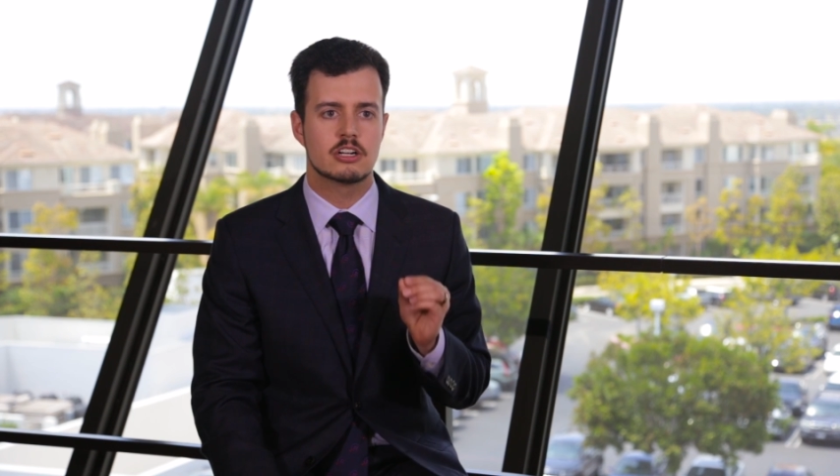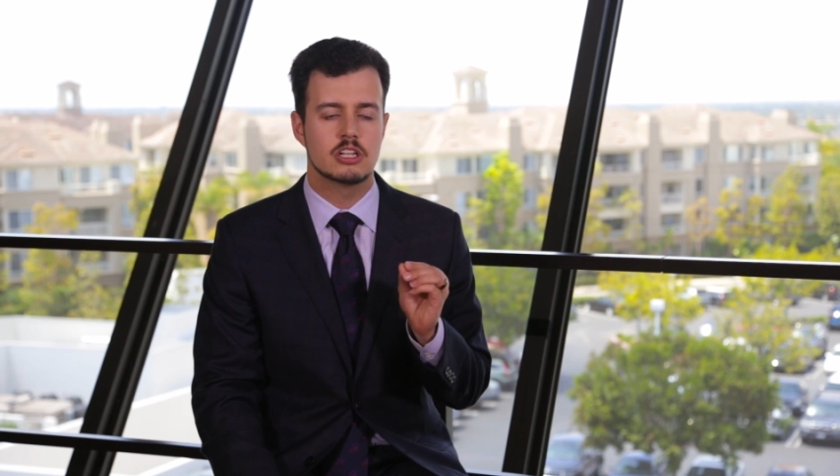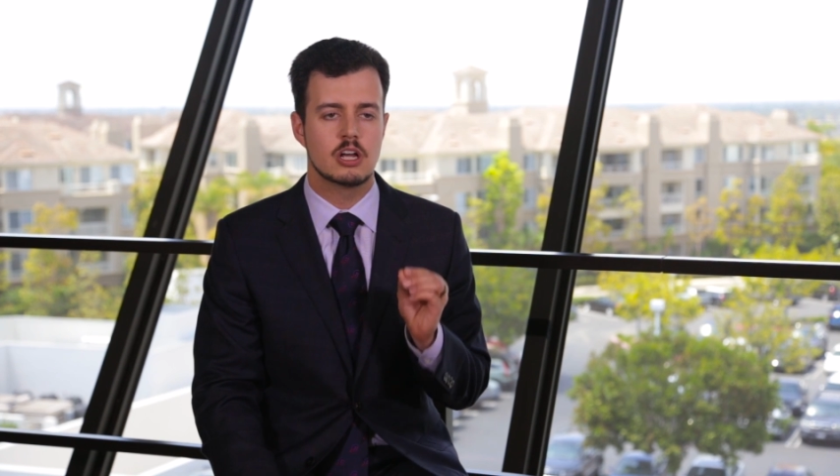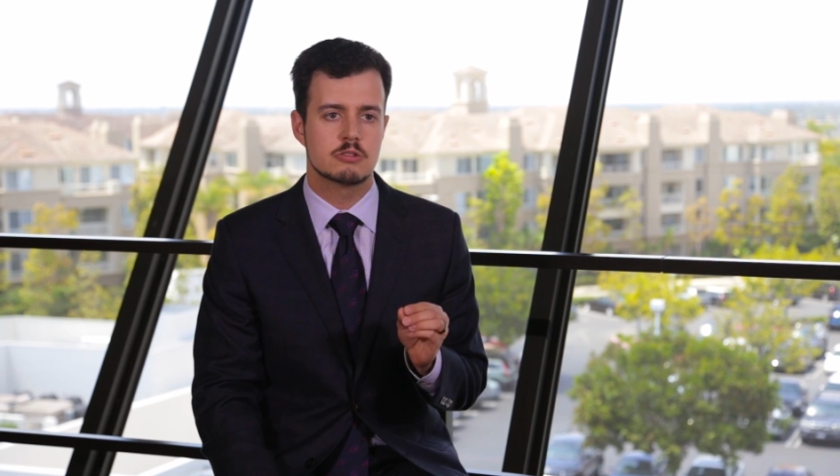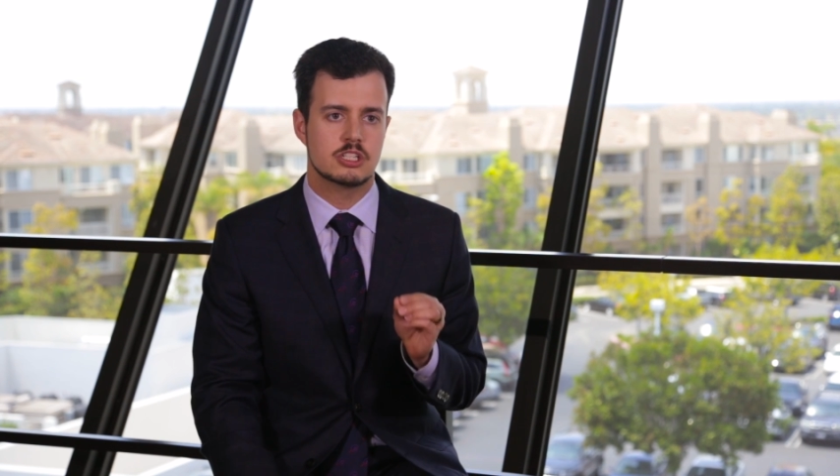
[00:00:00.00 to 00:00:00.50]

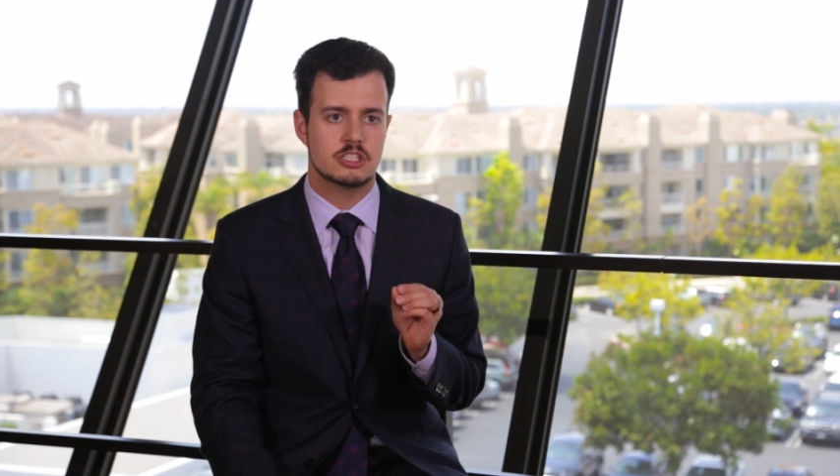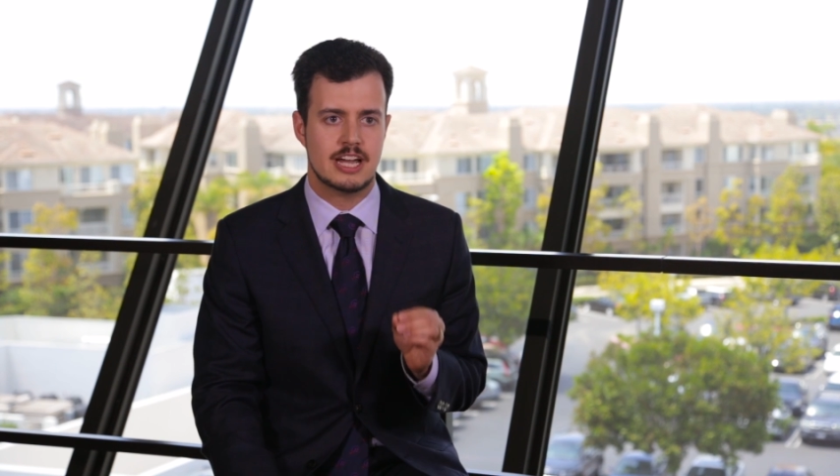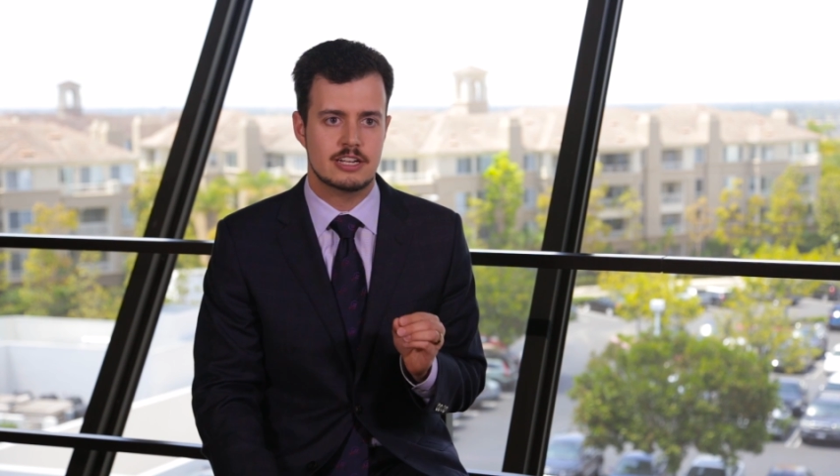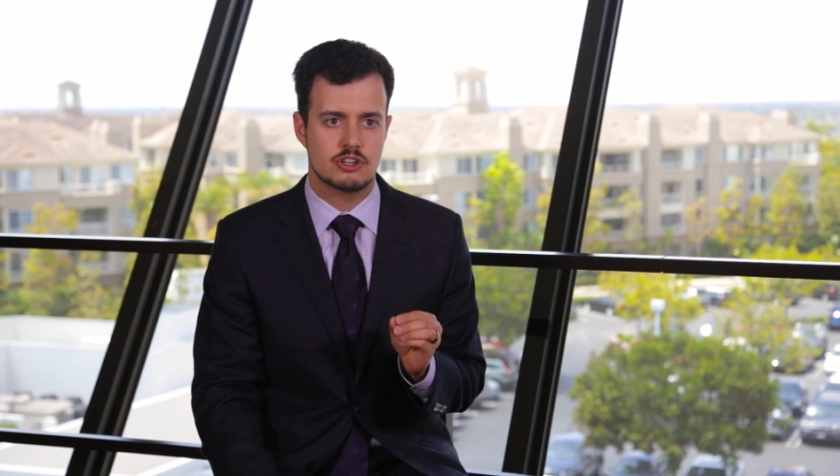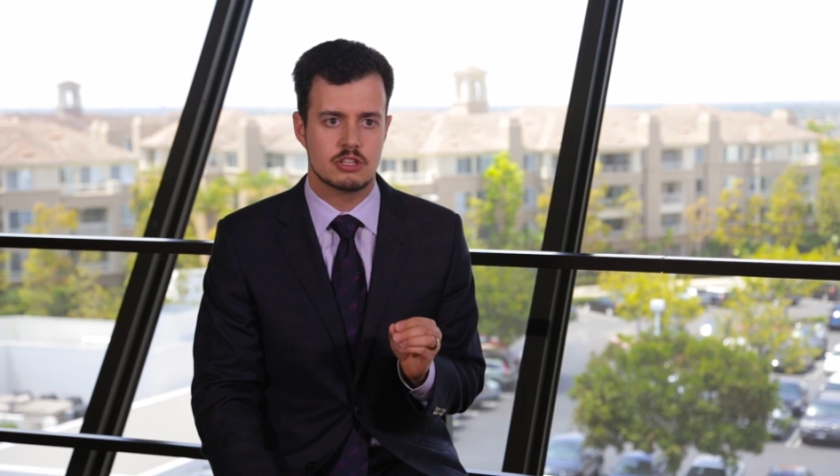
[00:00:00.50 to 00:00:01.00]
close
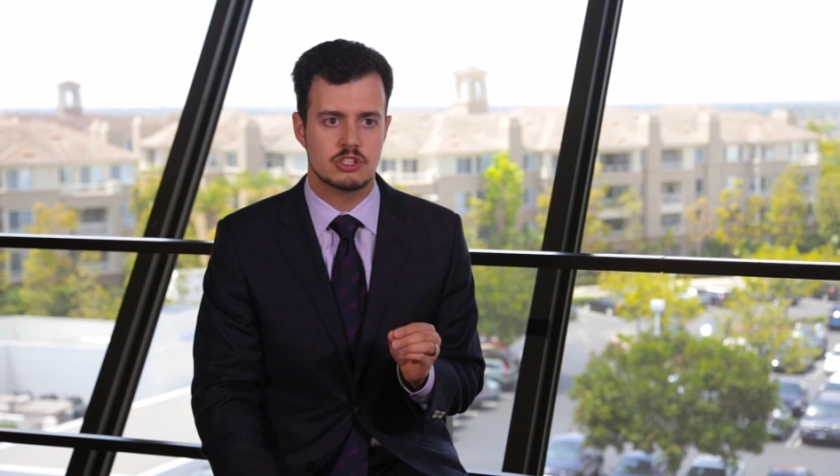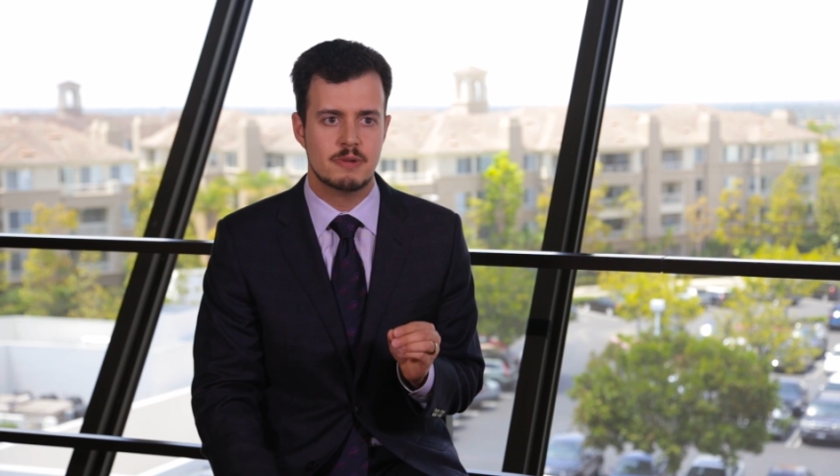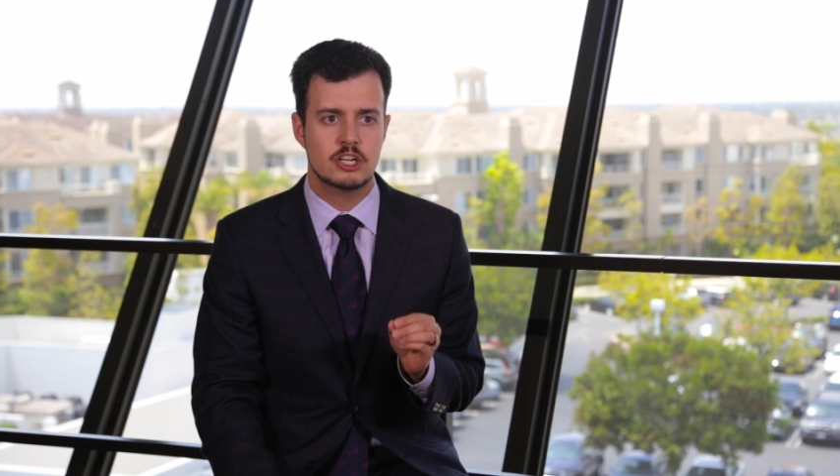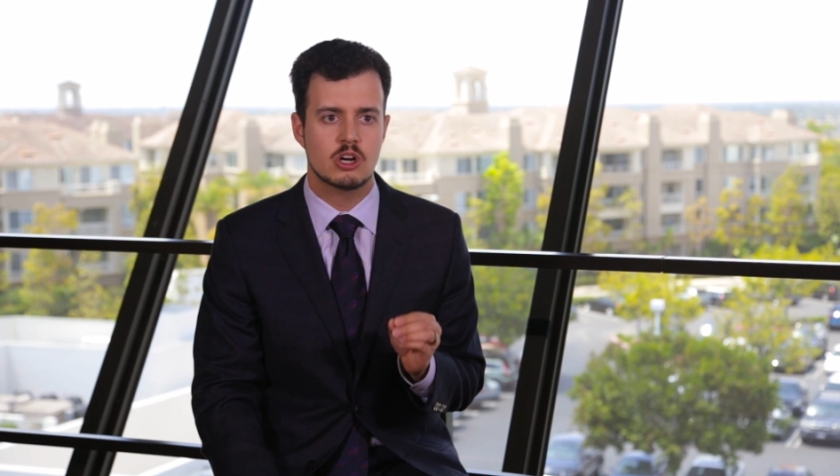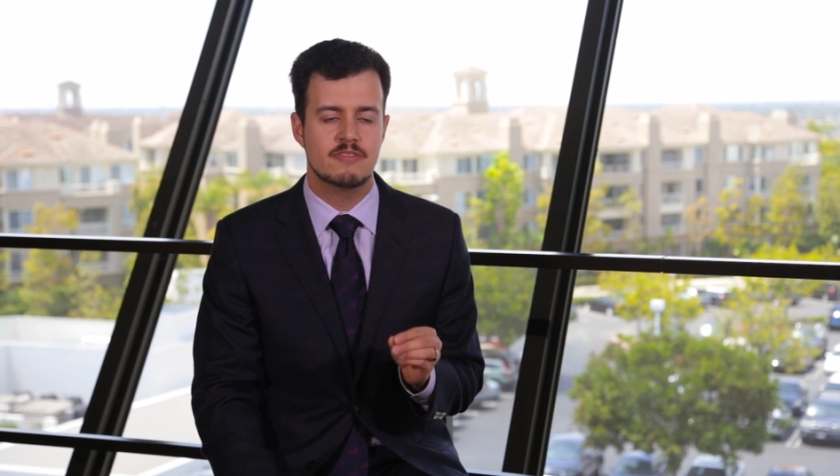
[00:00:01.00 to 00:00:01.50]
attention
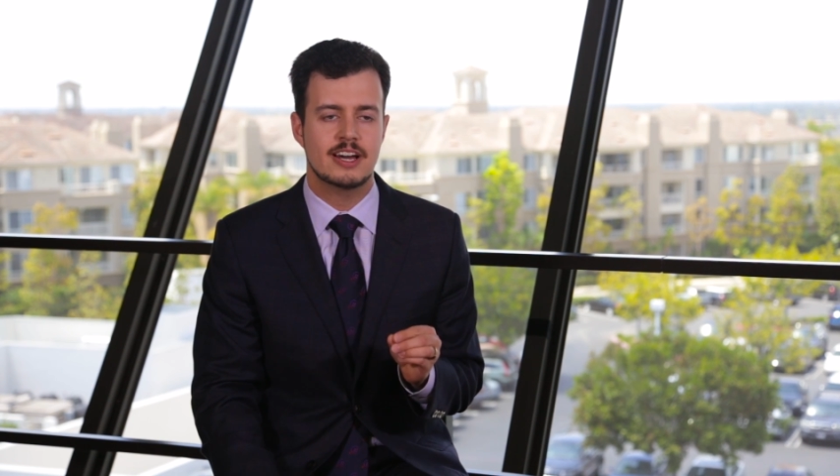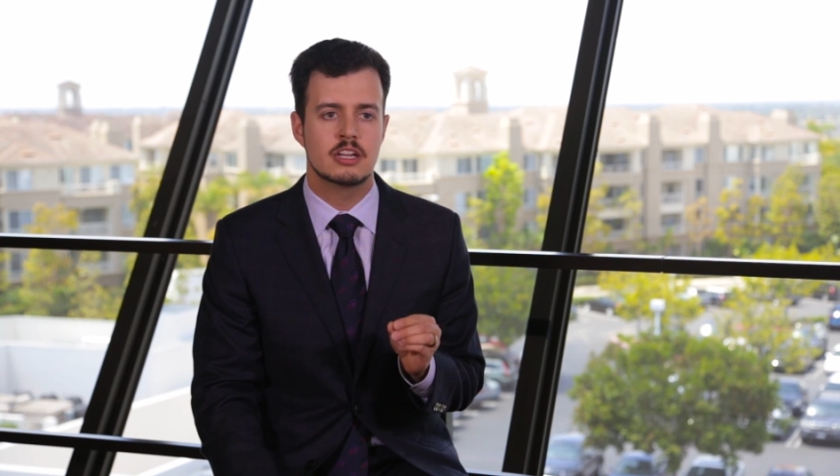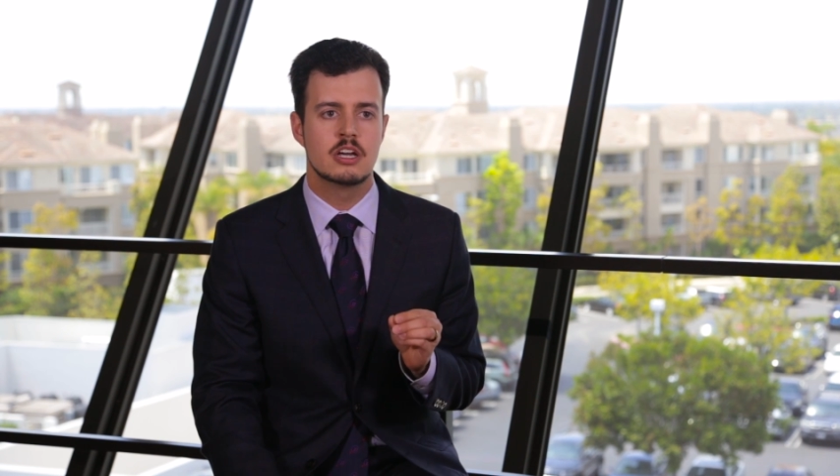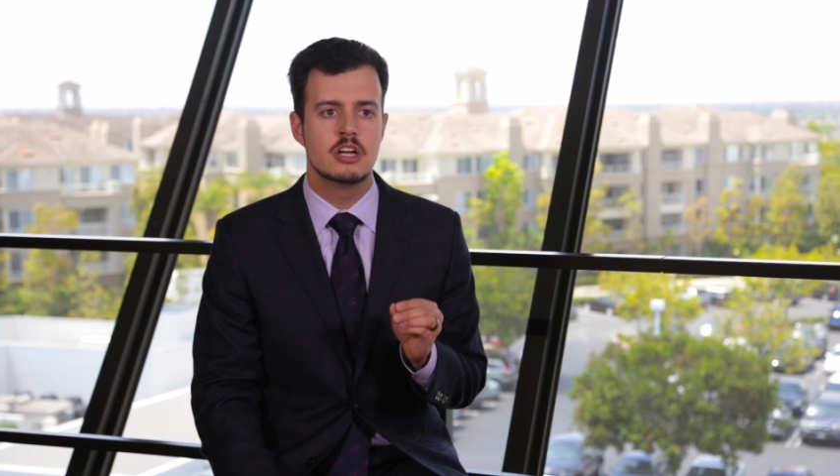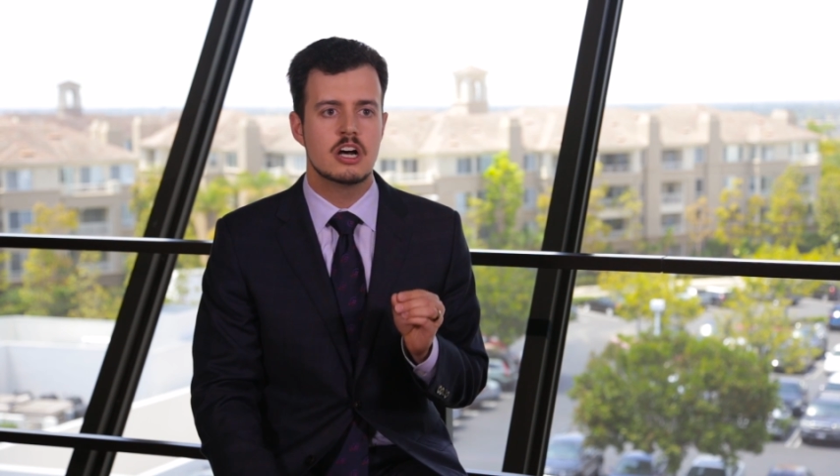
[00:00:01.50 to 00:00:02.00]
to make sure that